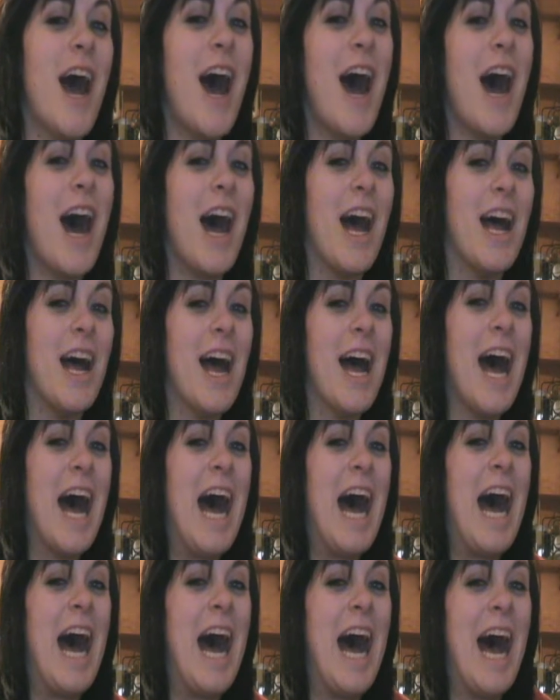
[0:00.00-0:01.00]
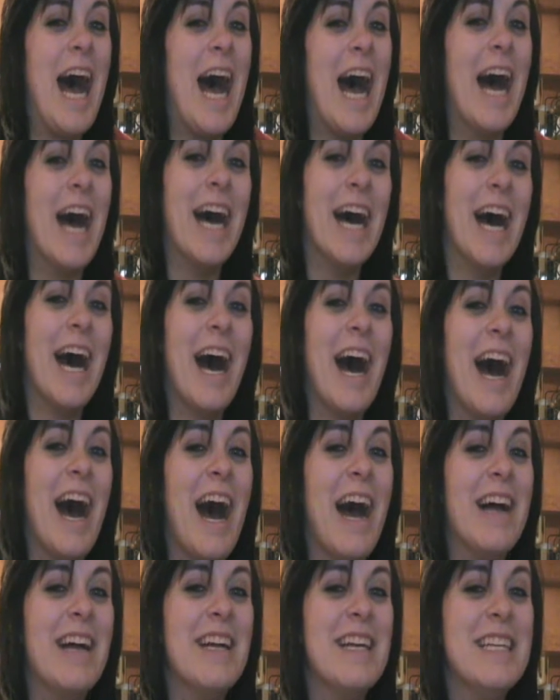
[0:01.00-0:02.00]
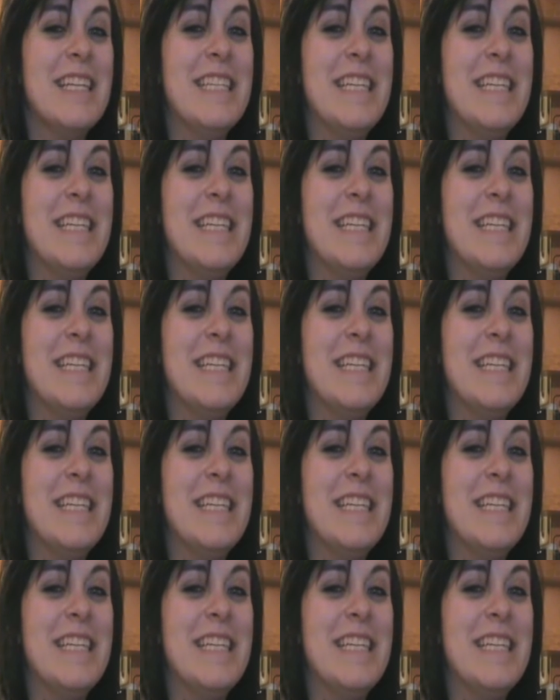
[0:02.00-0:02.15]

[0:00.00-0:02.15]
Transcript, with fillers: Ha, ha, ha, ha, ha, ha.